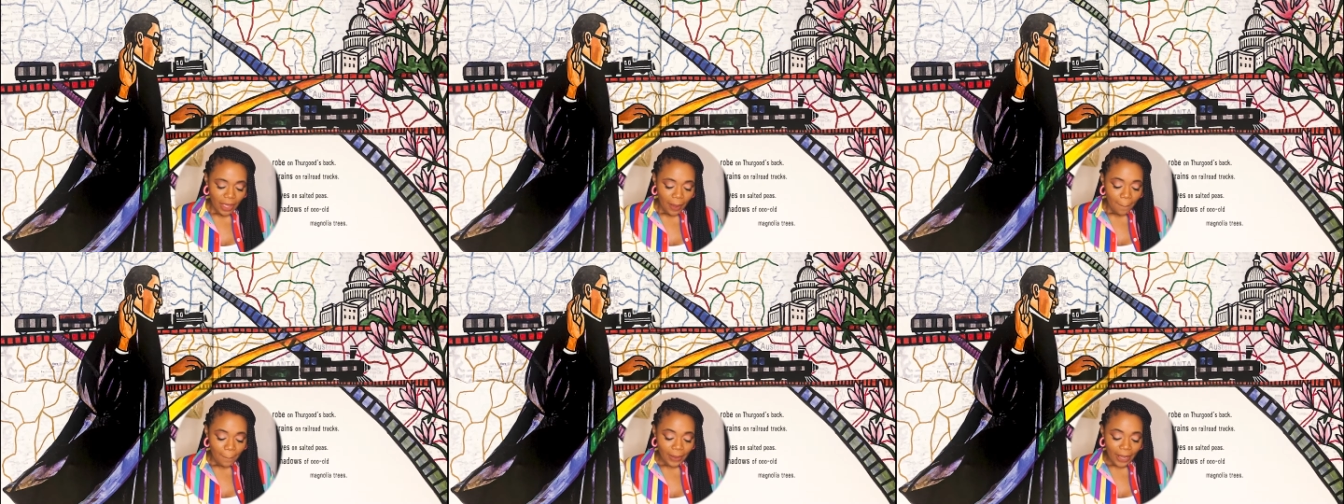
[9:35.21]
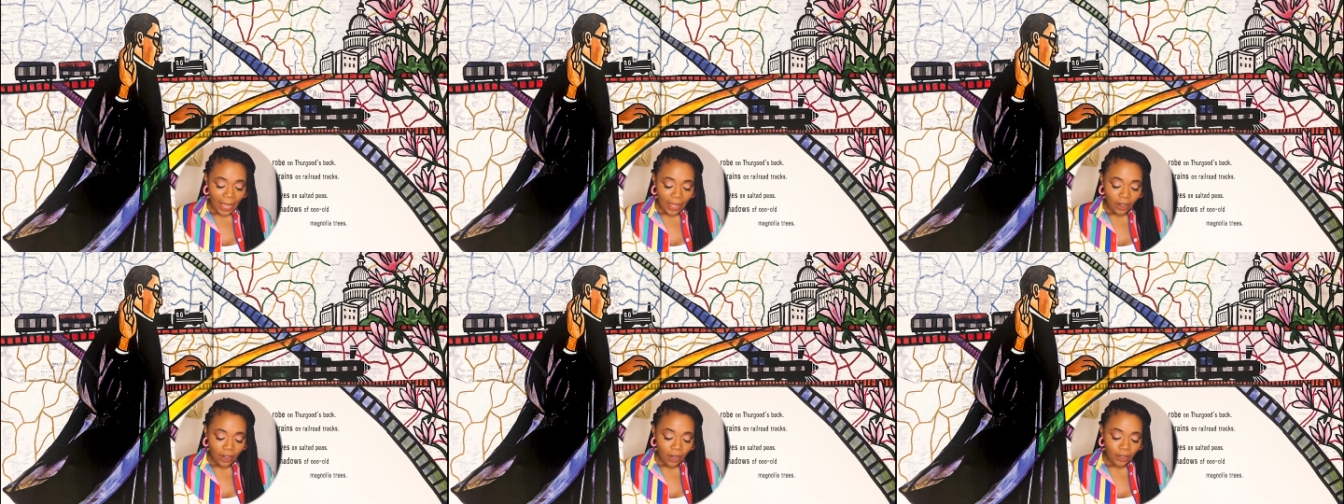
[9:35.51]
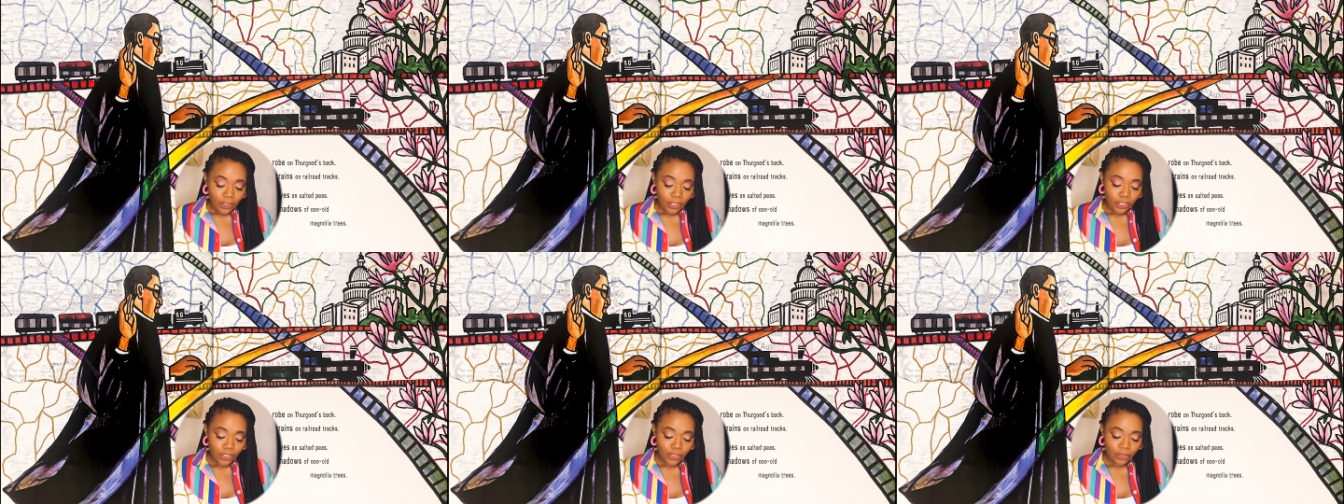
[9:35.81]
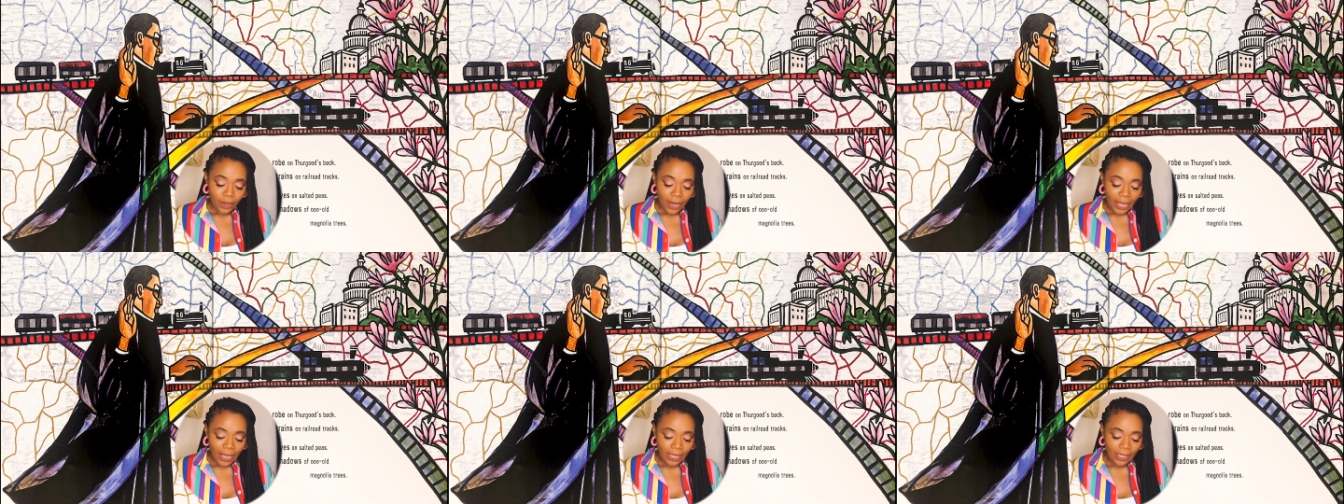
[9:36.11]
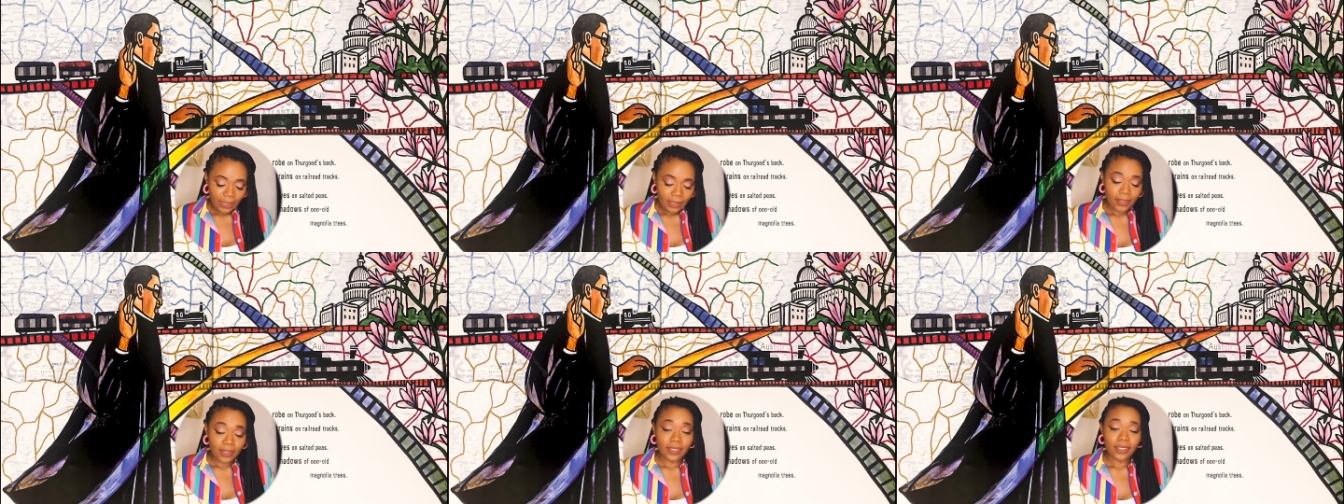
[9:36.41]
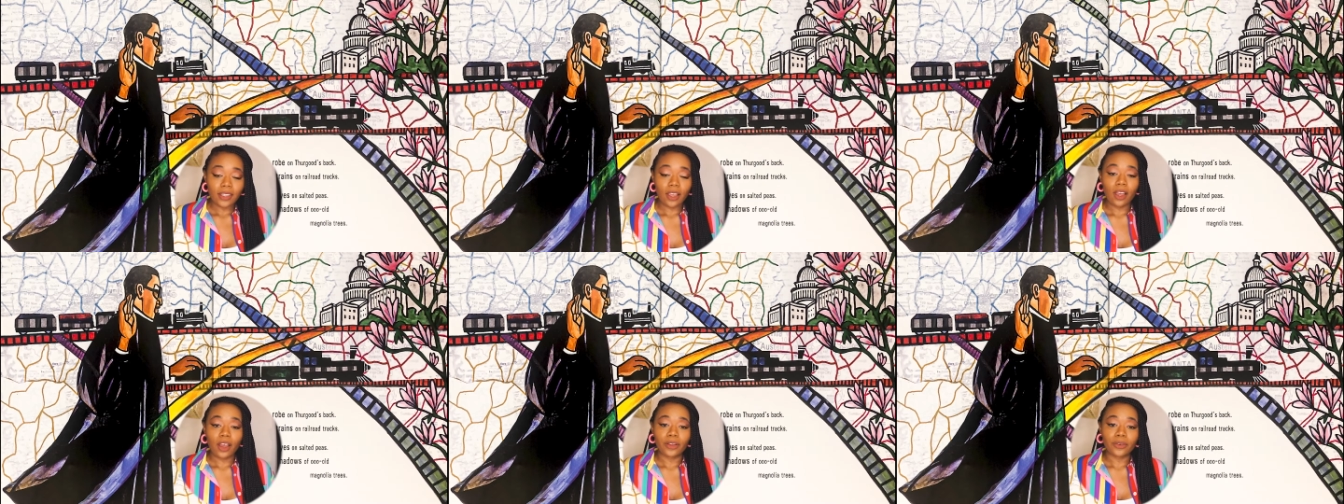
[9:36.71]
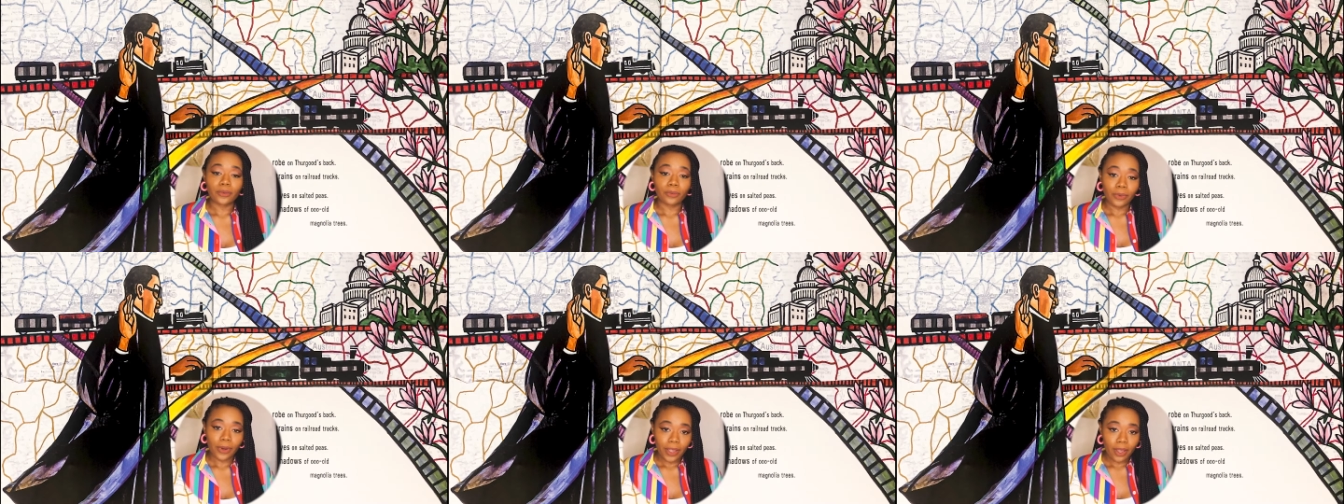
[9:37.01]
Black are the trains
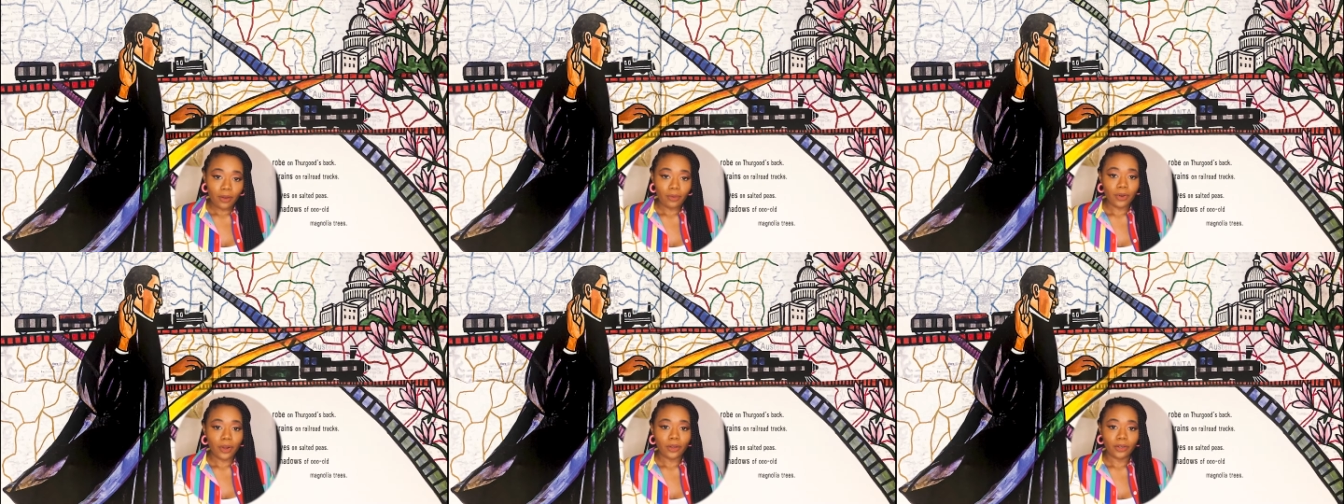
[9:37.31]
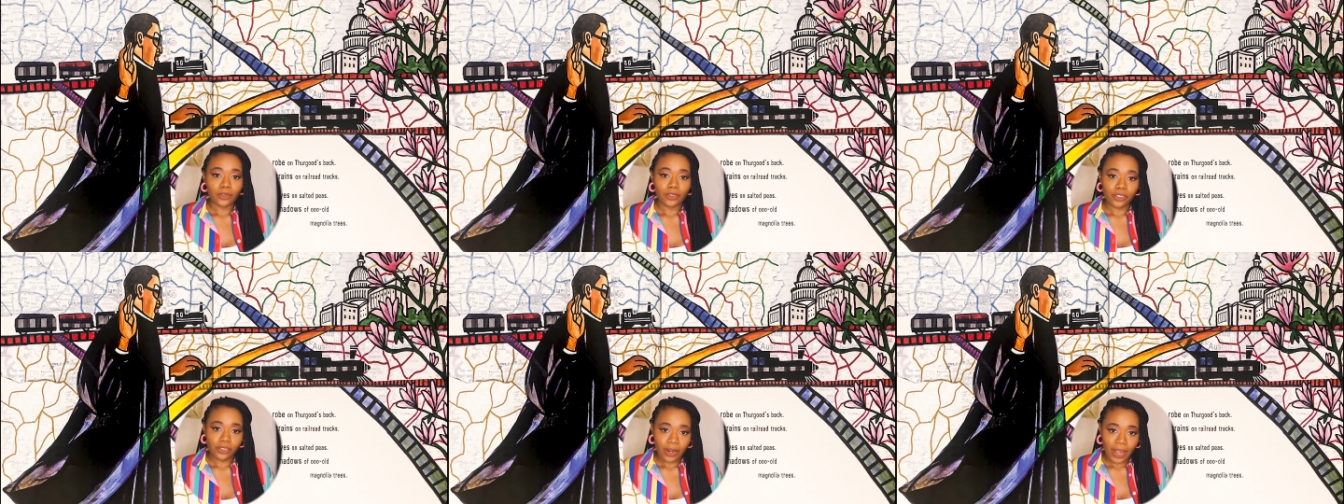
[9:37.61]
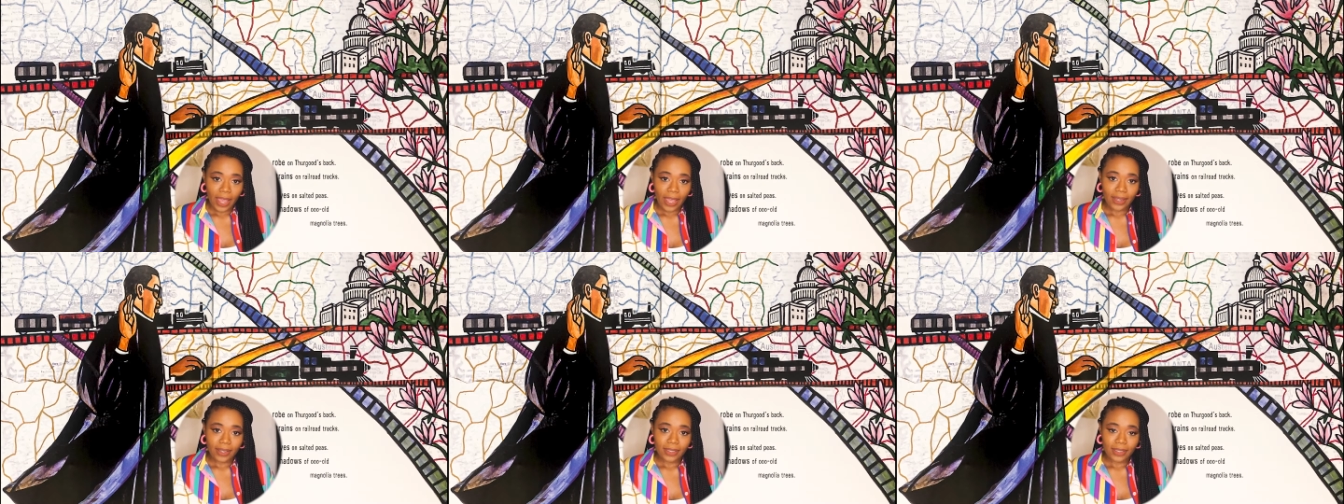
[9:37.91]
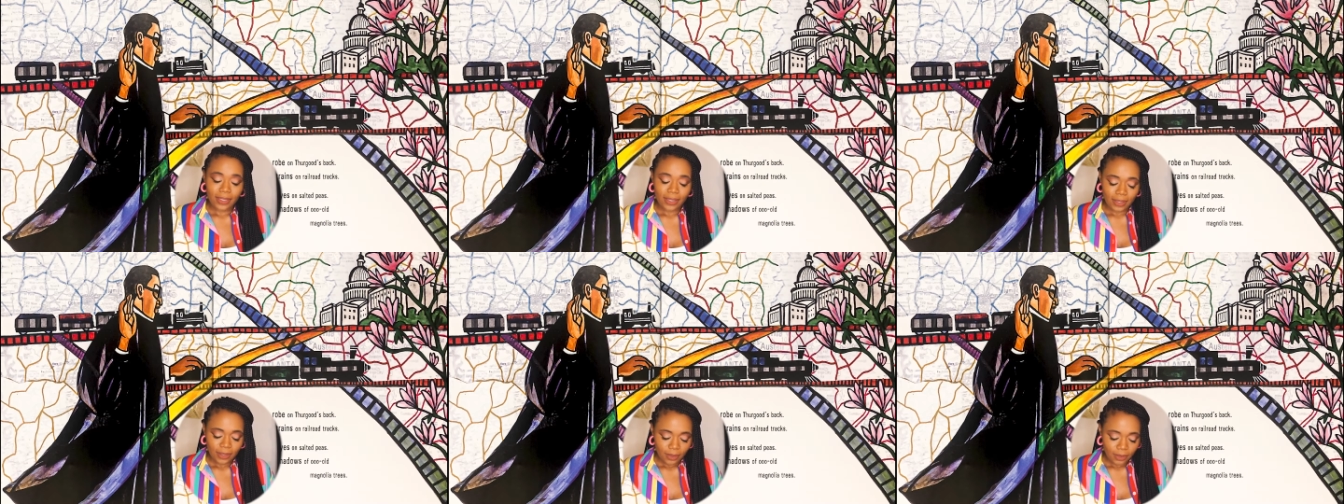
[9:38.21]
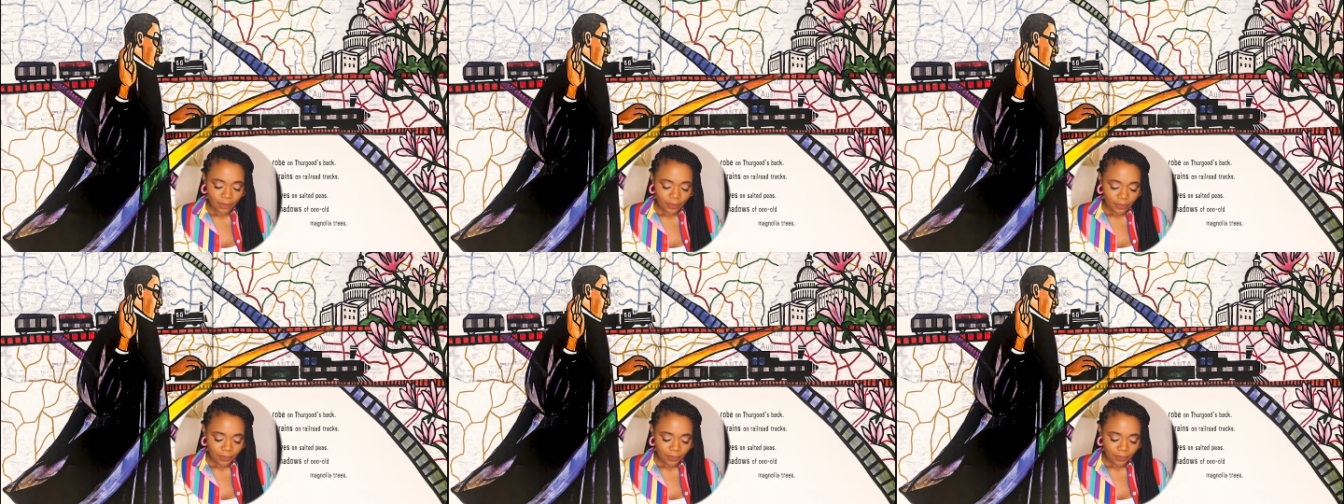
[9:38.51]
on railroad tracks.